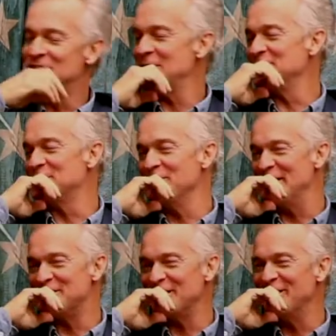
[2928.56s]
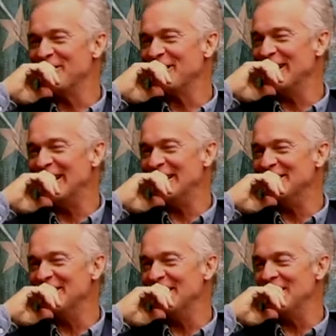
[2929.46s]
general told that joke,
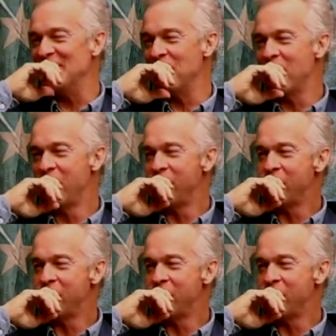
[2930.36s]
and um,